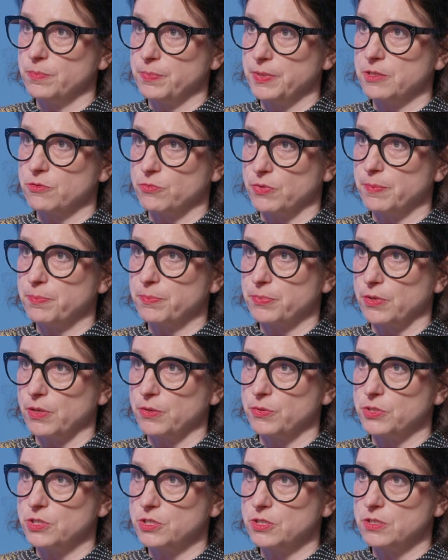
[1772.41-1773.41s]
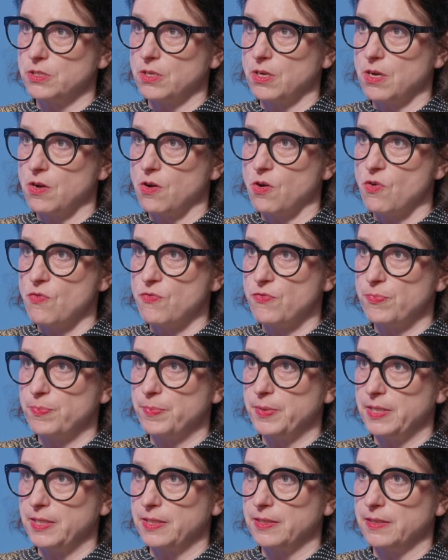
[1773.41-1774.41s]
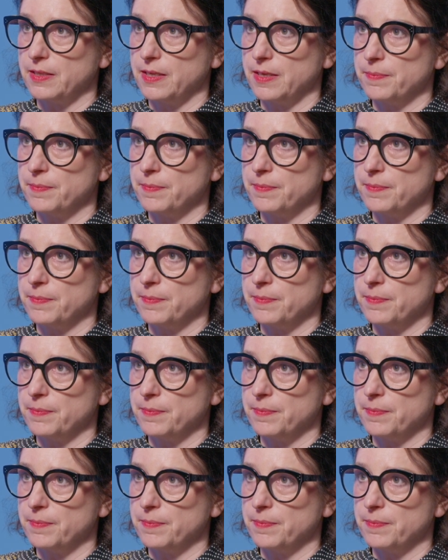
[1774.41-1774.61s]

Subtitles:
been reproached of being,